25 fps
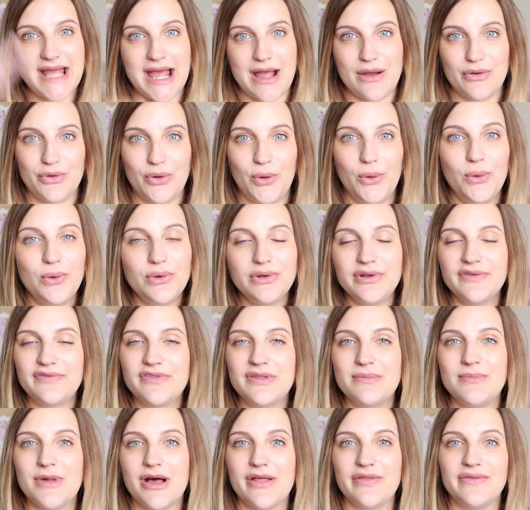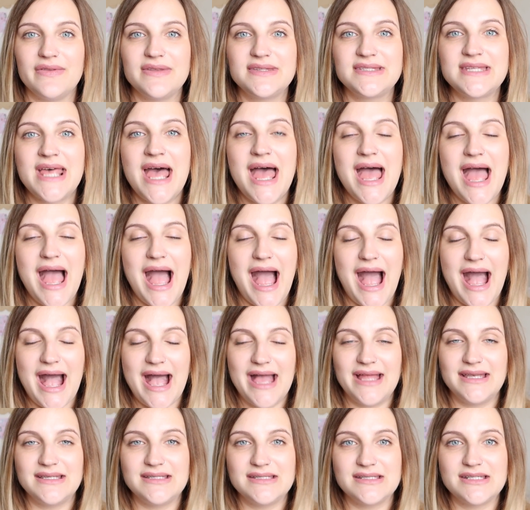down all of the months
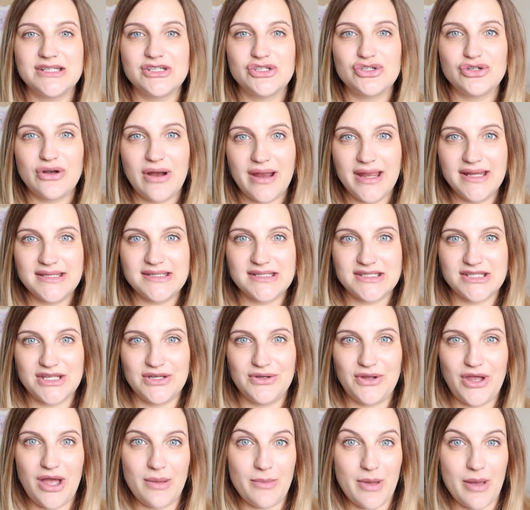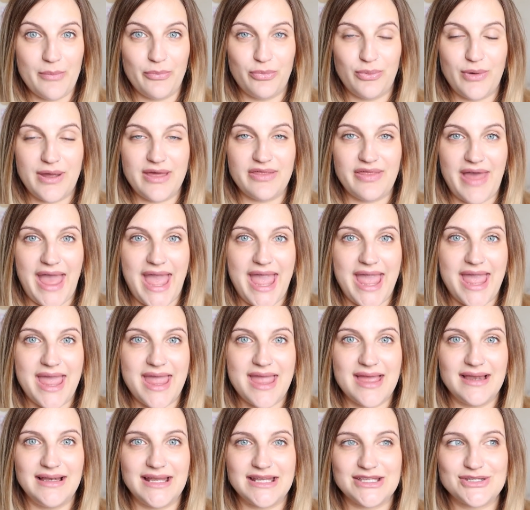and tried to come up with
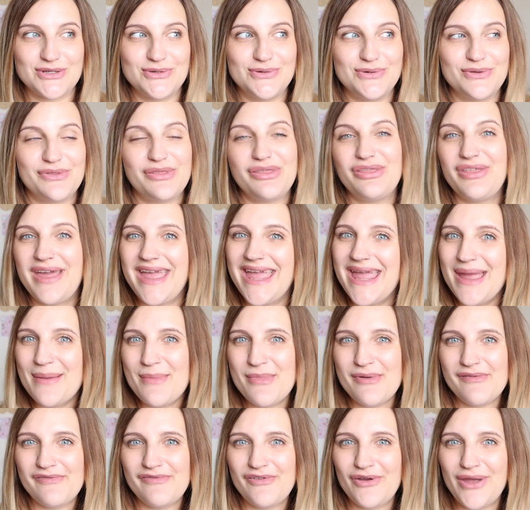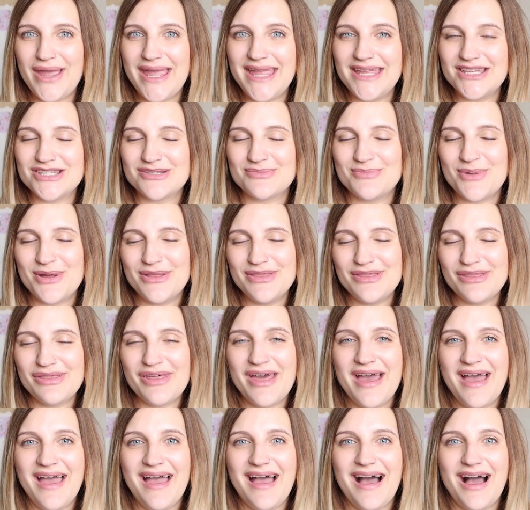a little theme for each month.
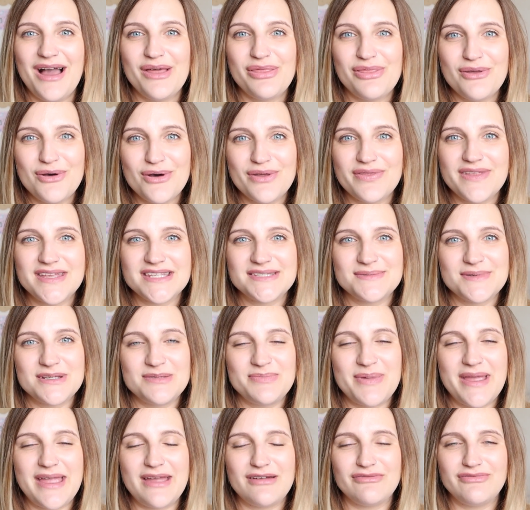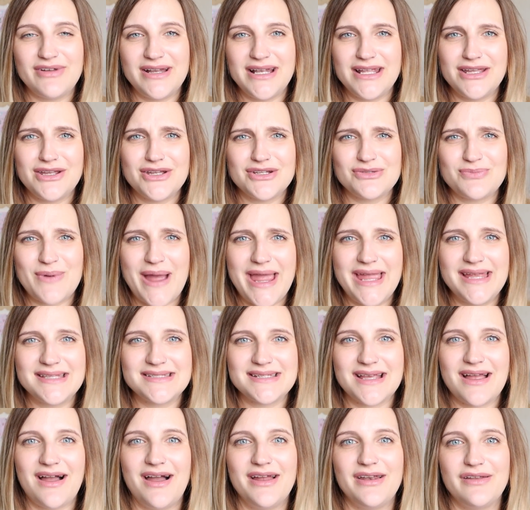I thought this would be a really good way
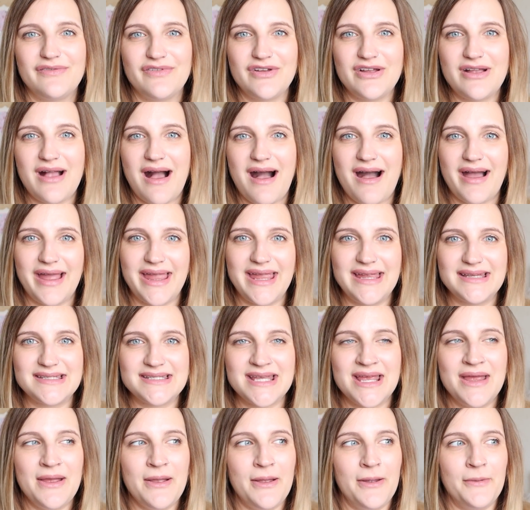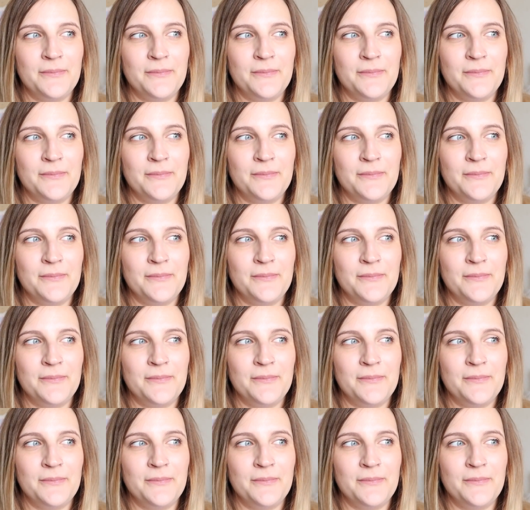to kind of guide